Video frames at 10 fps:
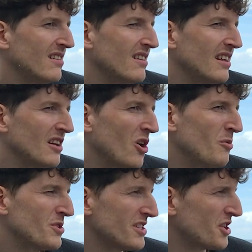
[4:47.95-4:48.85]
and
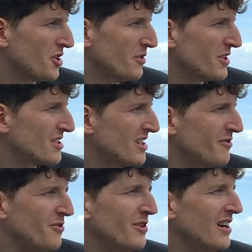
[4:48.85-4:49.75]
almost encouraged
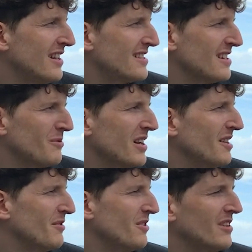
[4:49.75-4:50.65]
if you are, let's say,
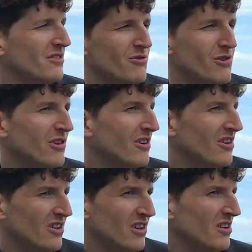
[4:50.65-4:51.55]
at
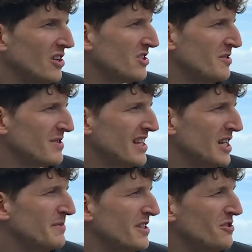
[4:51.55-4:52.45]
Google or some
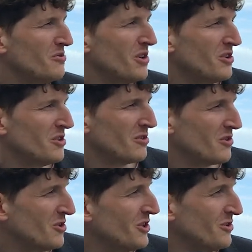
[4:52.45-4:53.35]
startups and you want to
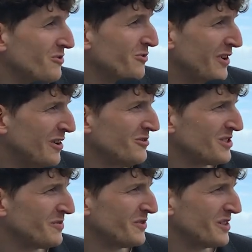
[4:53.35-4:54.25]
go on to found
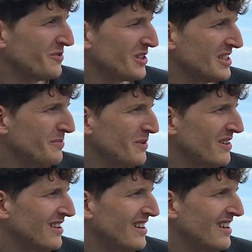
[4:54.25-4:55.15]
something, for
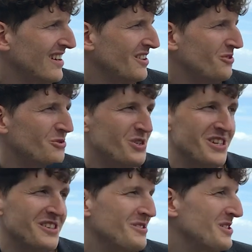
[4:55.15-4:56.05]
example,
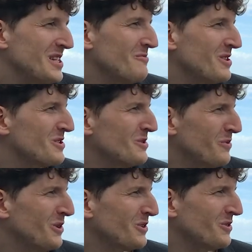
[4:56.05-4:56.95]
usually the team will
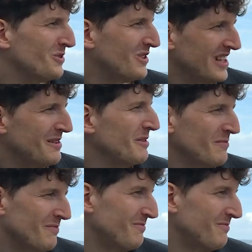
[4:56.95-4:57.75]
support you. And